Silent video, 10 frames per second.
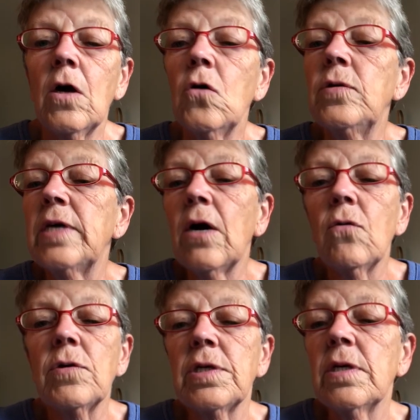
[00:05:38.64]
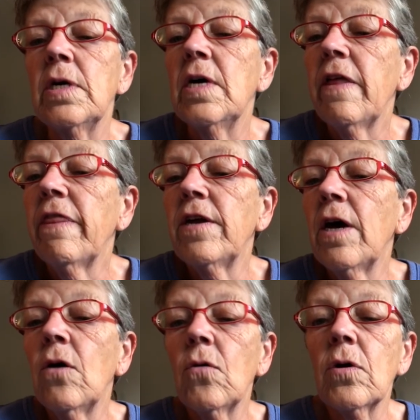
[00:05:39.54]
Who doubt
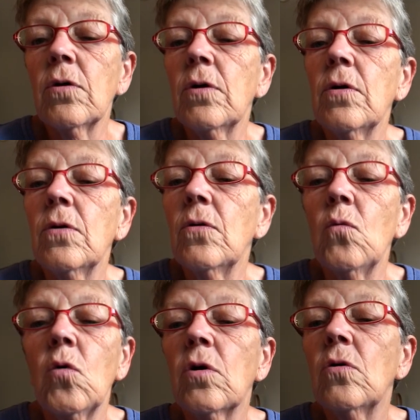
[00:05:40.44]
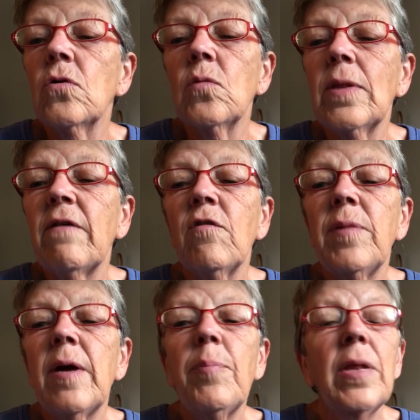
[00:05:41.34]
that our world will ever
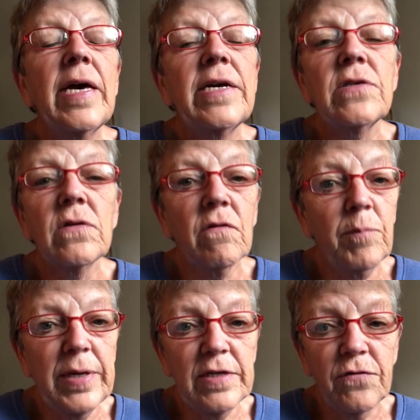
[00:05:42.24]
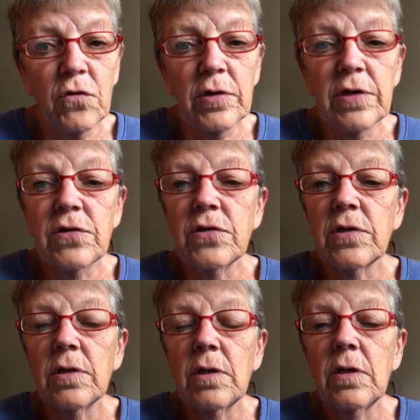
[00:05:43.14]
be a place of peacefulness
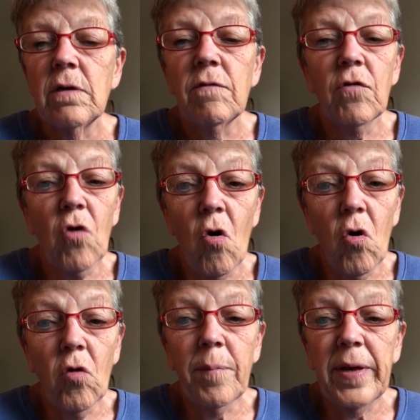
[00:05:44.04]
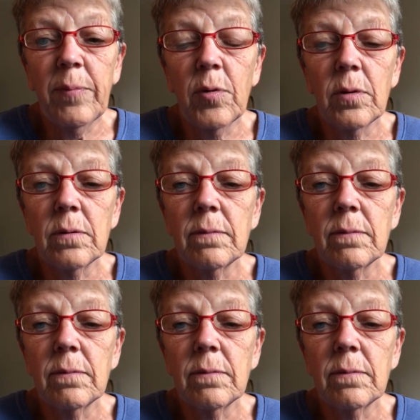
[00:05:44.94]
for all people